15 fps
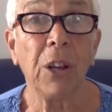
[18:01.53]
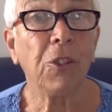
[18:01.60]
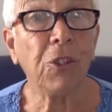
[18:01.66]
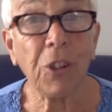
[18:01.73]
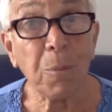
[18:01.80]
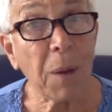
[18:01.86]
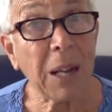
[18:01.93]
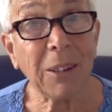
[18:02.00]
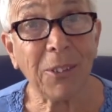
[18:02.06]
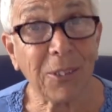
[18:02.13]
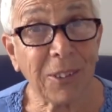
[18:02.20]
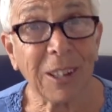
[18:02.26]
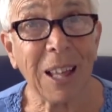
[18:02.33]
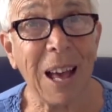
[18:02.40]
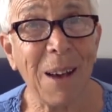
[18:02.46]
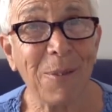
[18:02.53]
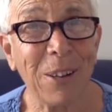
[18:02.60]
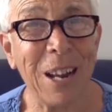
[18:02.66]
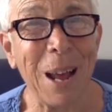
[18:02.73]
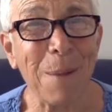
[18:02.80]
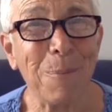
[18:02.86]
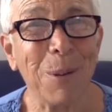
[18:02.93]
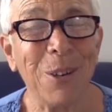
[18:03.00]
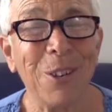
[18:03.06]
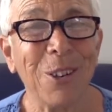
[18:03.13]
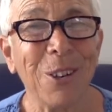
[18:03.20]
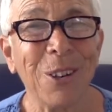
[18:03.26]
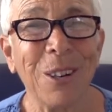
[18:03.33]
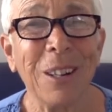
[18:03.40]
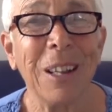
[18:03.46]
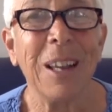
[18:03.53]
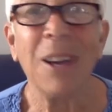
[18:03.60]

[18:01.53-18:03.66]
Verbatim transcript: She might still have an epidural.